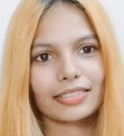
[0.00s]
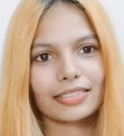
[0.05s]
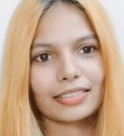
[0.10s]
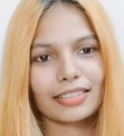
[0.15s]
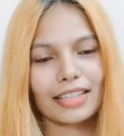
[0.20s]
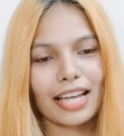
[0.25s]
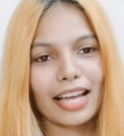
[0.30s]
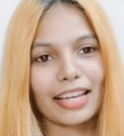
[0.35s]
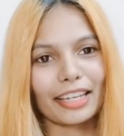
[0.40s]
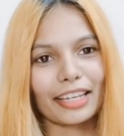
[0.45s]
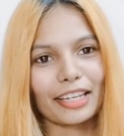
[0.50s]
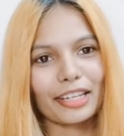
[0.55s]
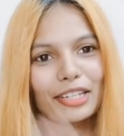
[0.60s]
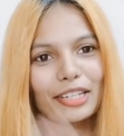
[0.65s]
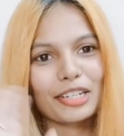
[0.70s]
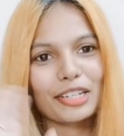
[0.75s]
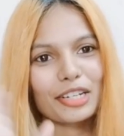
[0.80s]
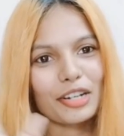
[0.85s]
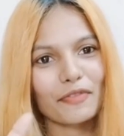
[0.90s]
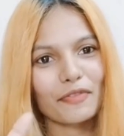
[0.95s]
Hi,
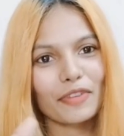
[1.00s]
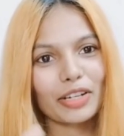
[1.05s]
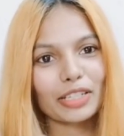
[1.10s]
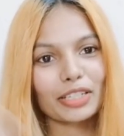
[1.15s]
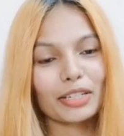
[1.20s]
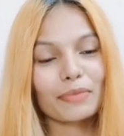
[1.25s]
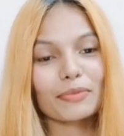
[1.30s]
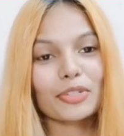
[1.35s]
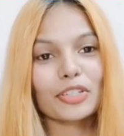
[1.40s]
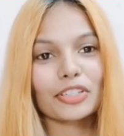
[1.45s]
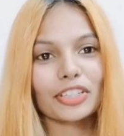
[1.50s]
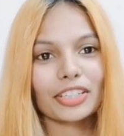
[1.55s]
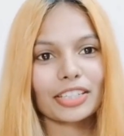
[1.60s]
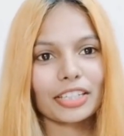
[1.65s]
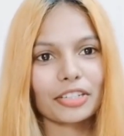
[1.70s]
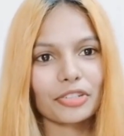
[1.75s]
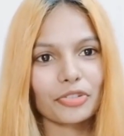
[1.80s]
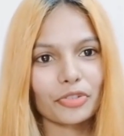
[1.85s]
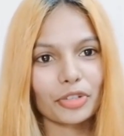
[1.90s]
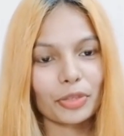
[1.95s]
welcome to the
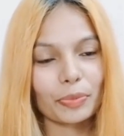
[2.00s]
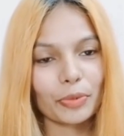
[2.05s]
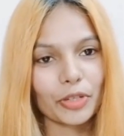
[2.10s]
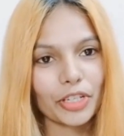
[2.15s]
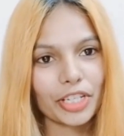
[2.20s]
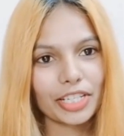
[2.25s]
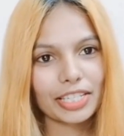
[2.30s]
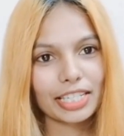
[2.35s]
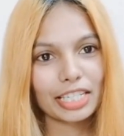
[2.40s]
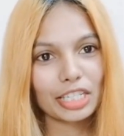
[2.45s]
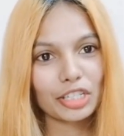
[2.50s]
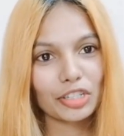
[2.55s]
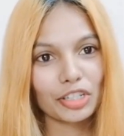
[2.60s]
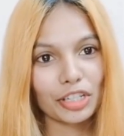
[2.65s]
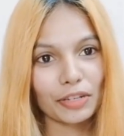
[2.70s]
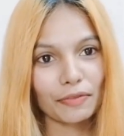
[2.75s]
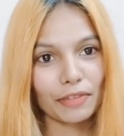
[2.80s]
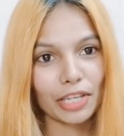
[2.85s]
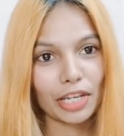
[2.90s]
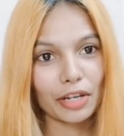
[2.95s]
Literary Person. Today
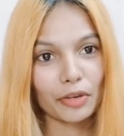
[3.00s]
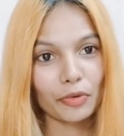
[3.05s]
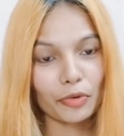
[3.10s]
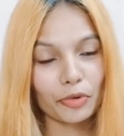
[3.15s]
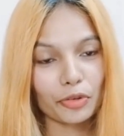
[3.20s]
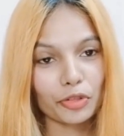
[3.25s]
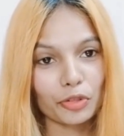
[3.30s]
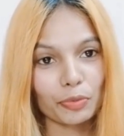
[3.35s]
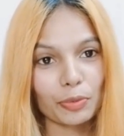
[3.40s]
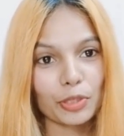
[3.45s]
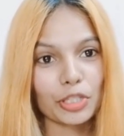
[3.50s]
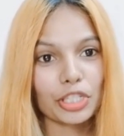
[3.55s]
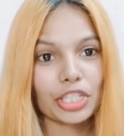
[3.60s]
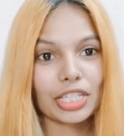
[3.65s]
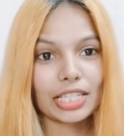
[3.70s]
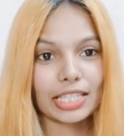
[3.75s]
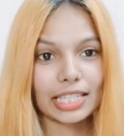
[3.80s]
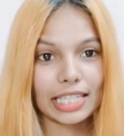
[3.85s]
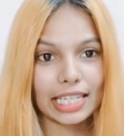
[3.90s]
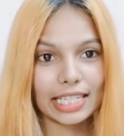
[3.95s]
we are going to be
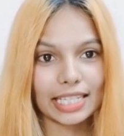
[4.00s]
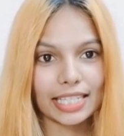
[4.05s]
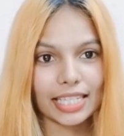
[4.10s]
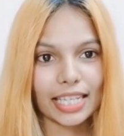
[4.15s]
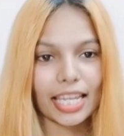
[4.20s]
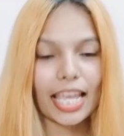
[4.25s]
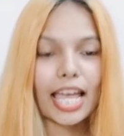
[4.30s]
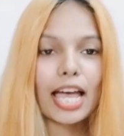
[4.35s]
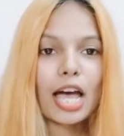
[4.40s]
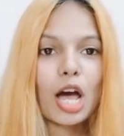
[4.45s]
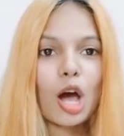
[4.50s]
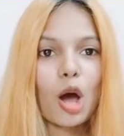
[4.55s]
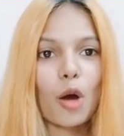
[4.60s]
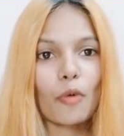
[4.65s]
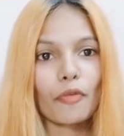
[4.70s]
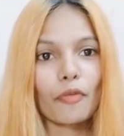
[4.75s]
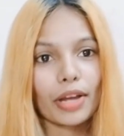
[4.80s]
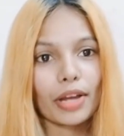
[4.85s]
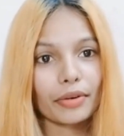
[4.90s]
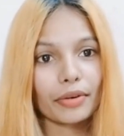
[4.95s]
discussing a
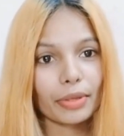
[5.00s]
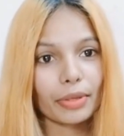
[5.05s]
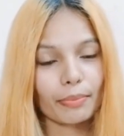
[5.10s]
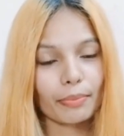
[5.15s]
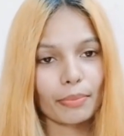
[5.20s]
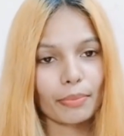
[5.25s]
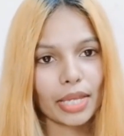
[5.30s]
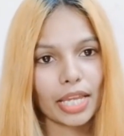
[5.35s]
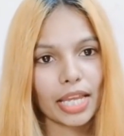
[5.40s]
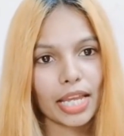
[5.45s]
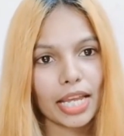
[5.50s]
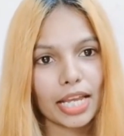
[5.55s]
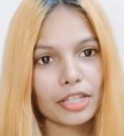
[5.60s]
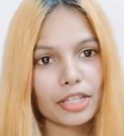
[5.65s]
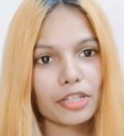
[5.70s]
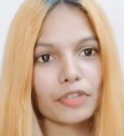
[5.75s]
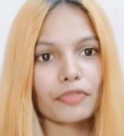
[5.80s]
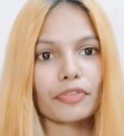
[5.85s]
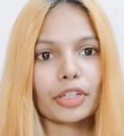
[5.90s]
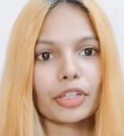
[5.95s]
very
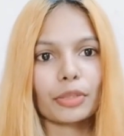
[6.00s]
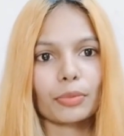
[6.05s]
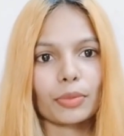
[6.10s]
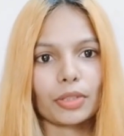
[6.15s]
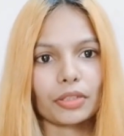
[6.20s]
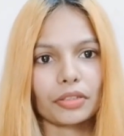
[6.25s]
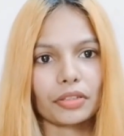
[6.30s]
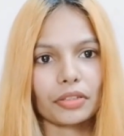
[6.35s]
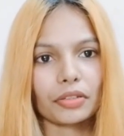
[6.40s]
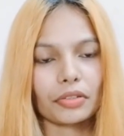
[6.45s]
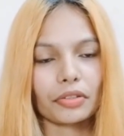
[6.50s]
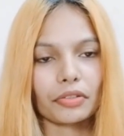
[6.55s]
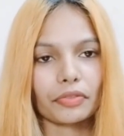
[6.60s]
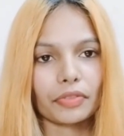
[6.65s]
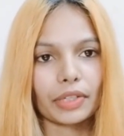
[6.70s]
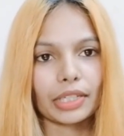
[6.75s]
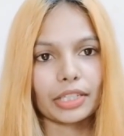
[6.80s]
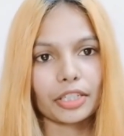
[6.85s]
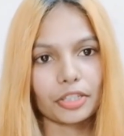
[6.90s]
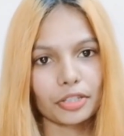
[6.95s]
major phenomenon of
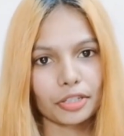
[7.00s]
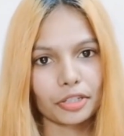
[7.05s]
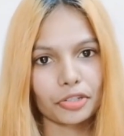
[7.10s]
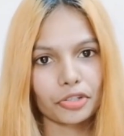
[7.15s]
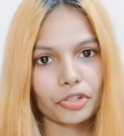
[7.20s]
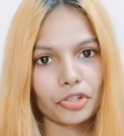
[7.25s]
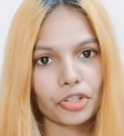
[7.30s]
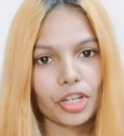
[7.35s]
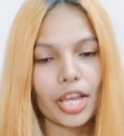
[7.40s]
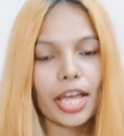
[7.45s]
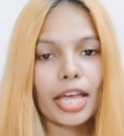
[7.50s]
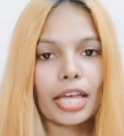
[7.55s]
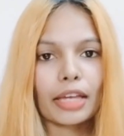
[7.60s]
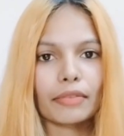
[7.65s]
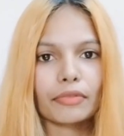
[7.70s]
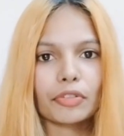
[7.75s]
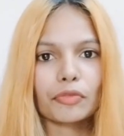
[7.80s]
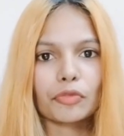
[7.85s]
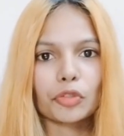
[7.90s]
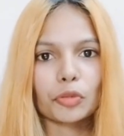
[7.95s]
English literature.
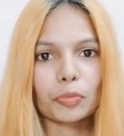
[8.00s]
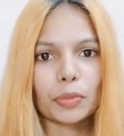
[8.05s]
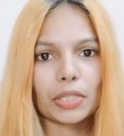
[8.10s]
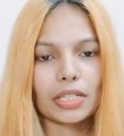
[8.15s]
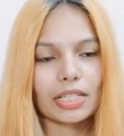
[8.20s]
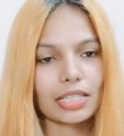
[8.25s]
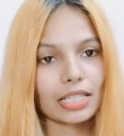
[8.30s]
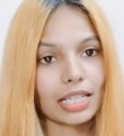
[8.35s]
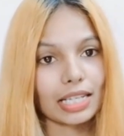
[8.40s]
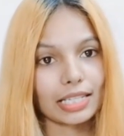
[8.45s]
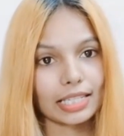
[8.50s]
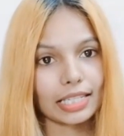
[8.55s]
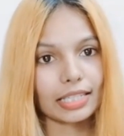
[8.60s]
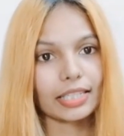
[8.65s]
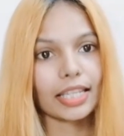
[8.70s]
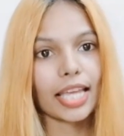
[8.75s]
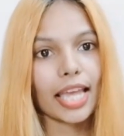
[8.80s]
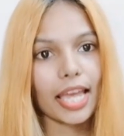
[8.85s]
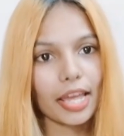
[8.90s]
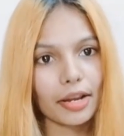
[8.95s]
We would be discussing
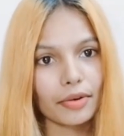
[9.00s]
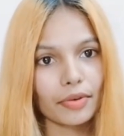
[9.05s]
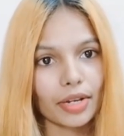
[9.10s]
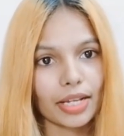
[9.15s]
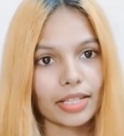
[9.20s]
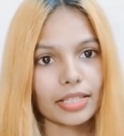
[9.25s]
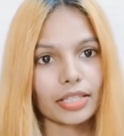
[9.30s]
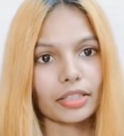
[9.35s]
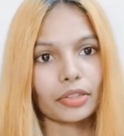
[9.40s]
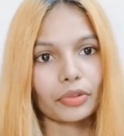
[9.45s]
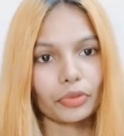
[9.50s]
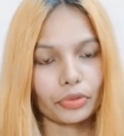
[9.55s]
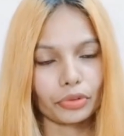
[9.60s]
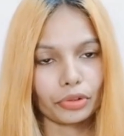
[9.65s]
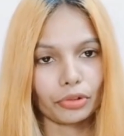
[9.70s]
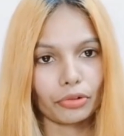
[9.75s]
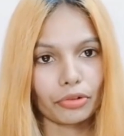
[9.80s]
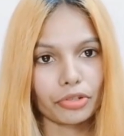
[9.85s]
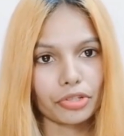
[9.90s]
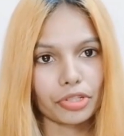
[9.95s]
the eras in
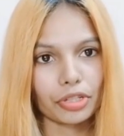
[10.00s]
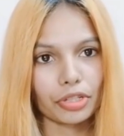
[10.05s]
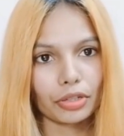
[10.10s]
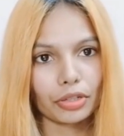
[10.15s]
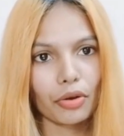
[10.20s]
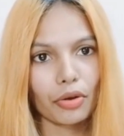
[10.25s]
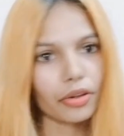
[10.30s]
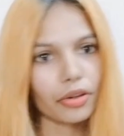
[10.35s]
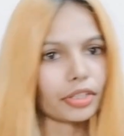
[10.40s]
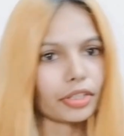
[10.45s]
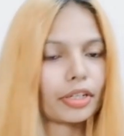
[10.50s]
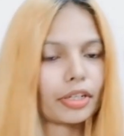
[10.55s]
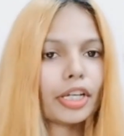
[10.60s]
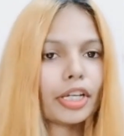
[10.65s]
chronological order.